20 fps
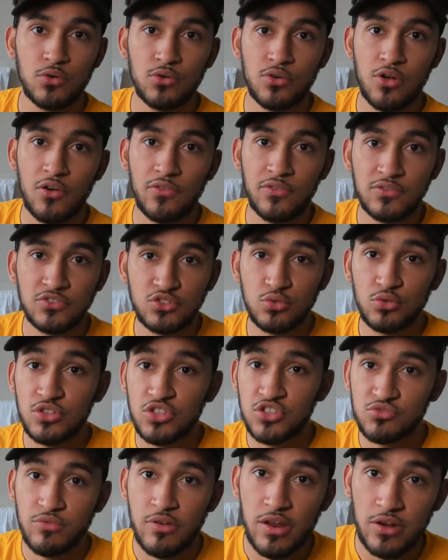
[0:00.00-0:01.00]
off of
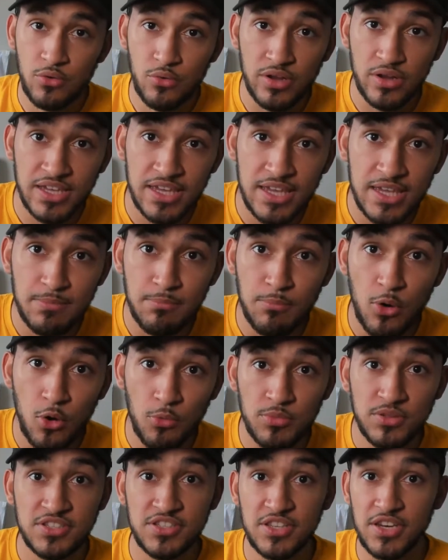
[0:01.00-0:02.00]
Julius Randle in key
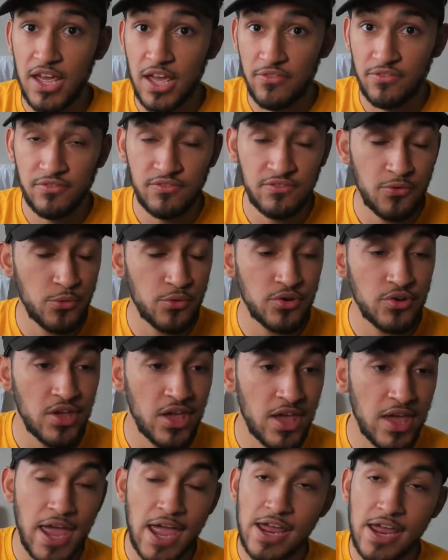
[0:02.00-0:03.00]
moments in Evan
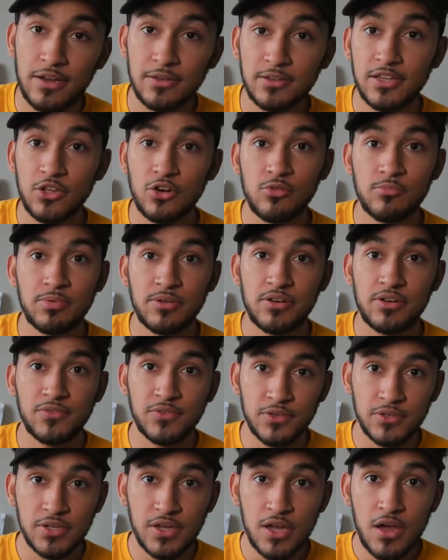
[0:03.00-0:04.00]
Fournier, and a little bit of
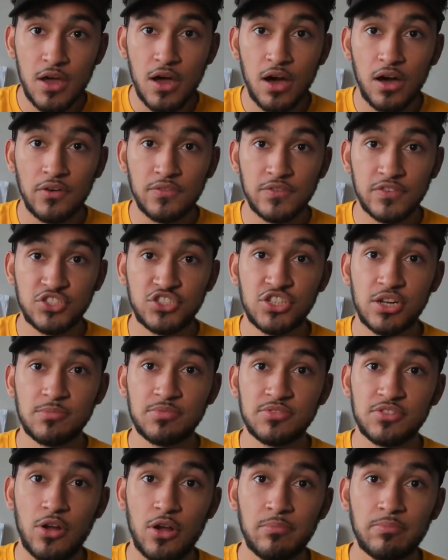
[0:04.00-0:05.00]
a
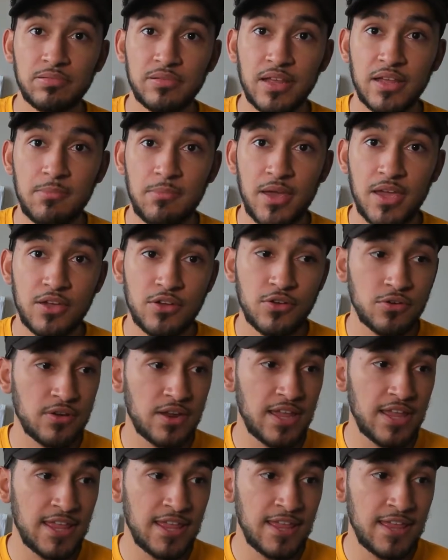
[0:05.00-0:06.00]
jumpstart playmaker
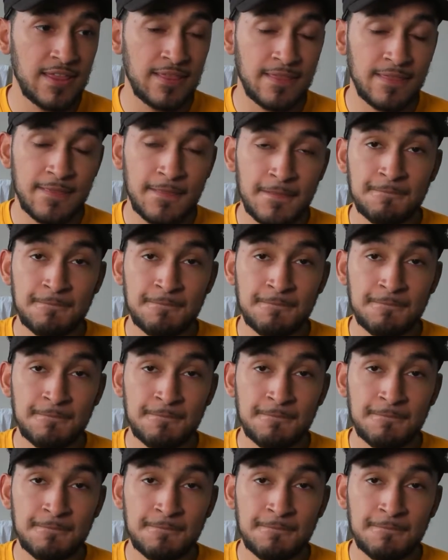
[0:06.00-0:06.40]
in